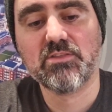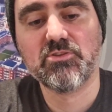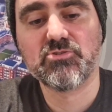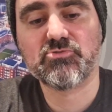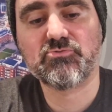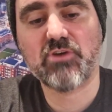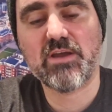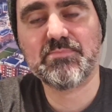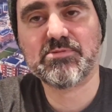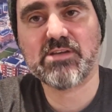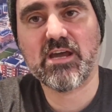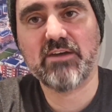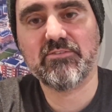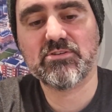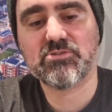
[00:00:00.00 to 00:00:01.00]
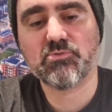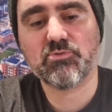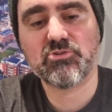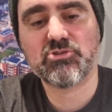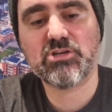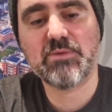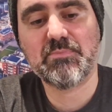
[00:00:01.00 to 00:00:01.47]
The scrapes areas, or
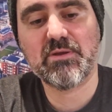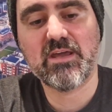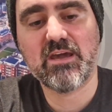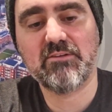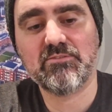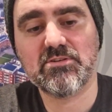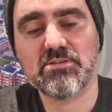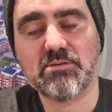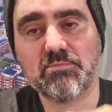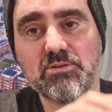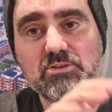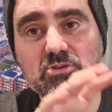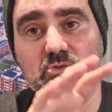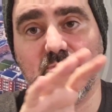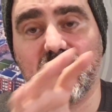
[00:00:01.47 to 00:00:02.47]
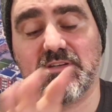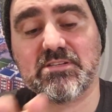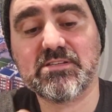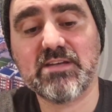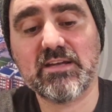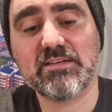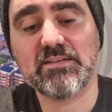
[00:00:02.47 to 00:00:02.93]
the chipping areas, I'm going to do with
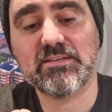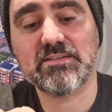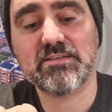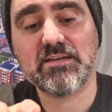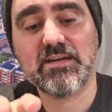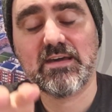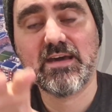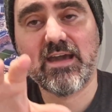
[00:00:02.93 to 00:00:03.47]
this technique,